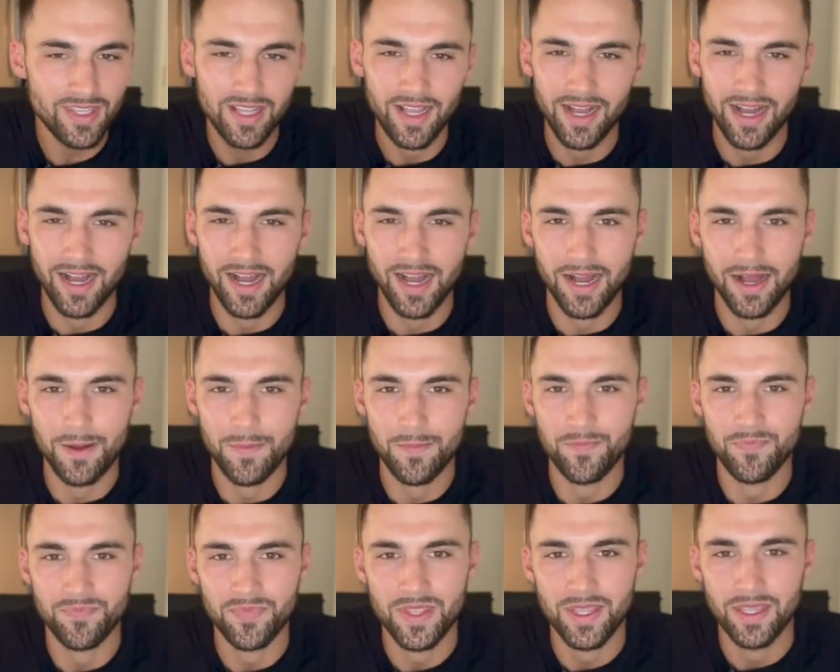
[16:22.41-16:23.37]

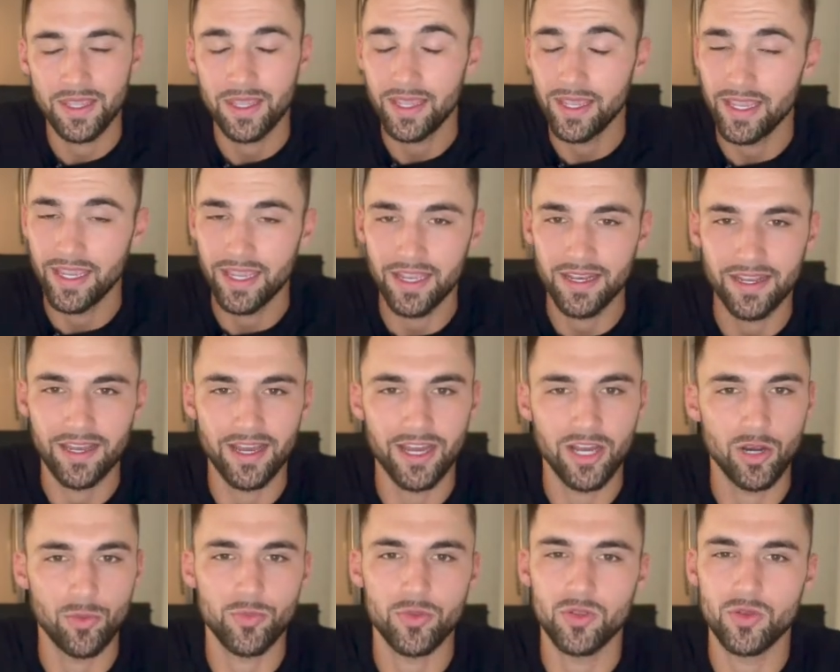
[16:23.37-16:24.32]
I
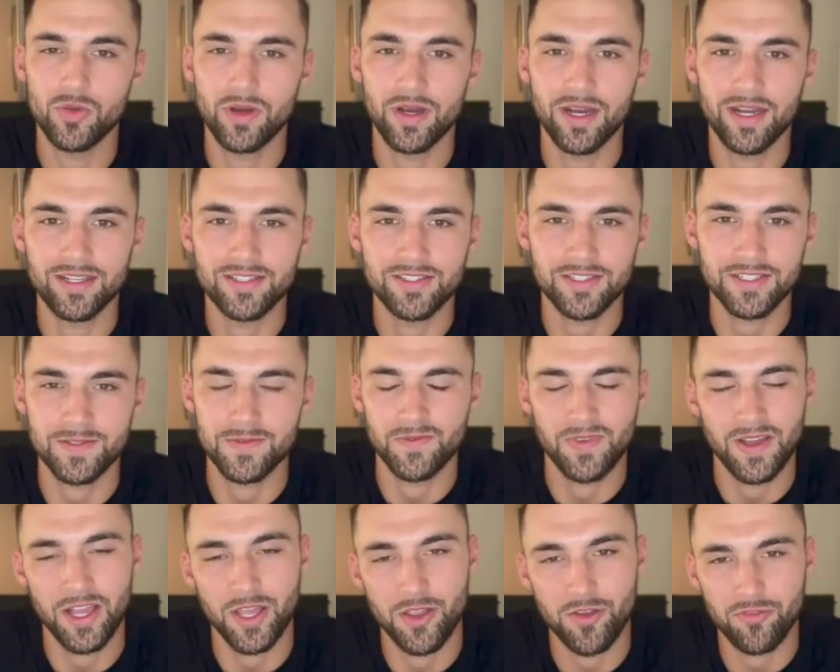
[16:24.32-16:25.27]
hope you took some
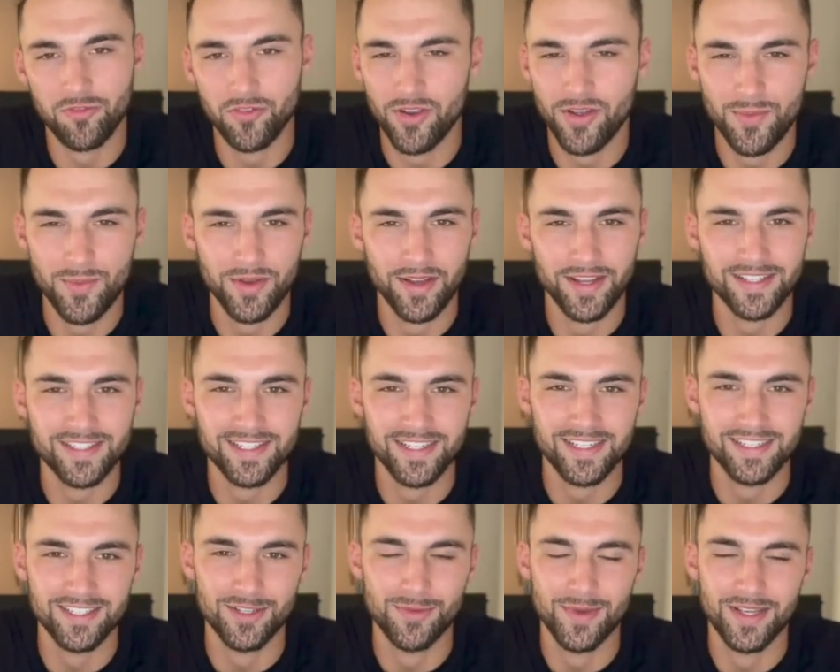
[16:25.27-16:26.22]
value from
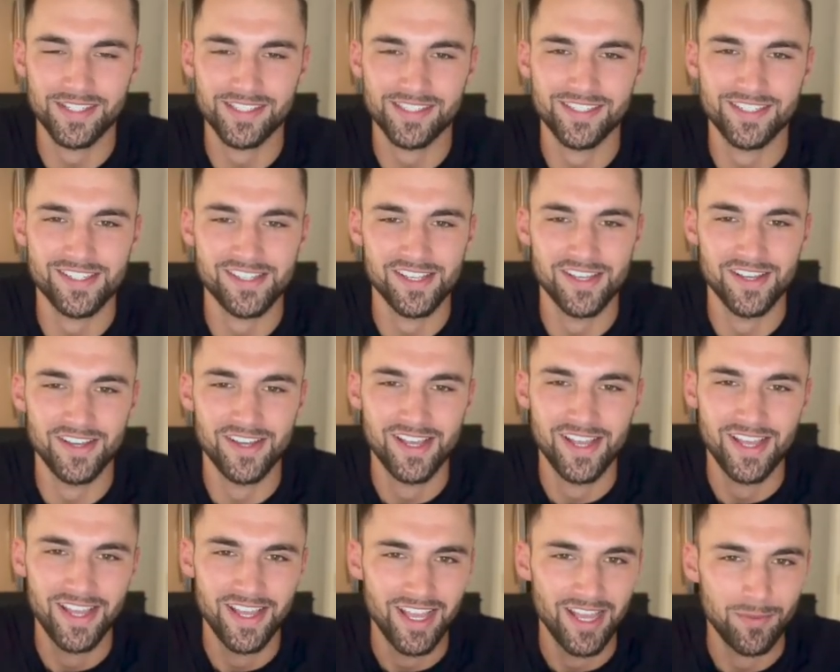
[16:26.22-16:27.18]
today's little message. So
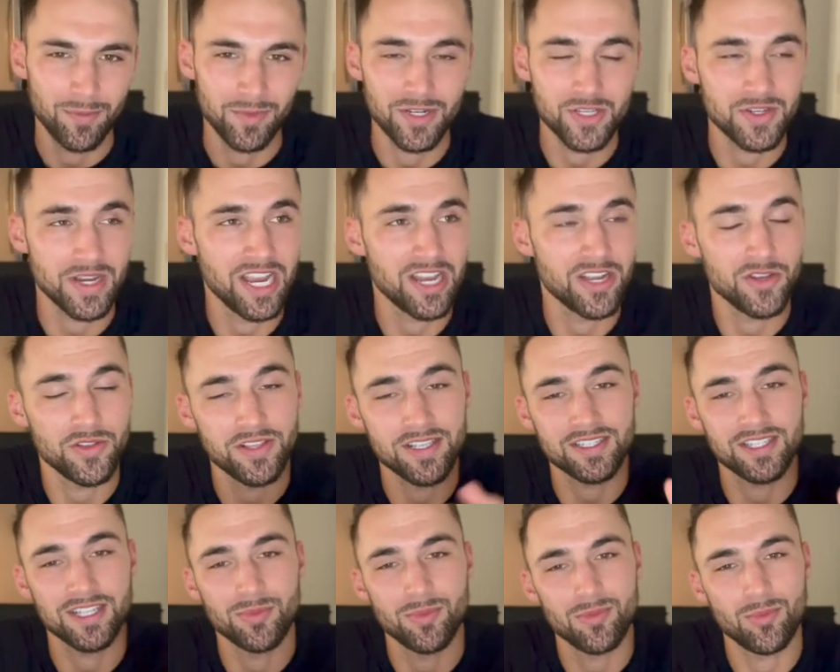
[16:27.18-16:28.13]
I'm gonna try and do these
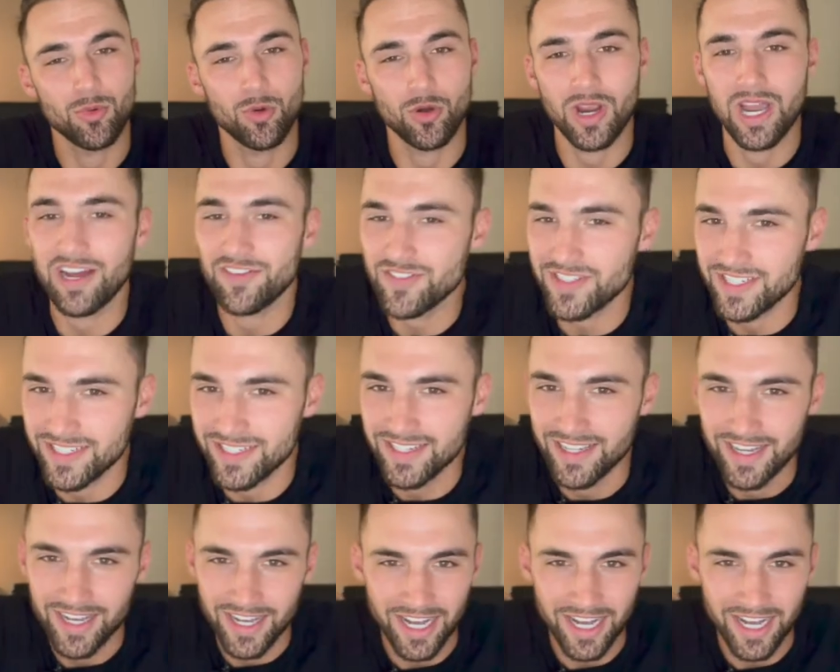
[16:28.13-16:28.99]
a little bit more often.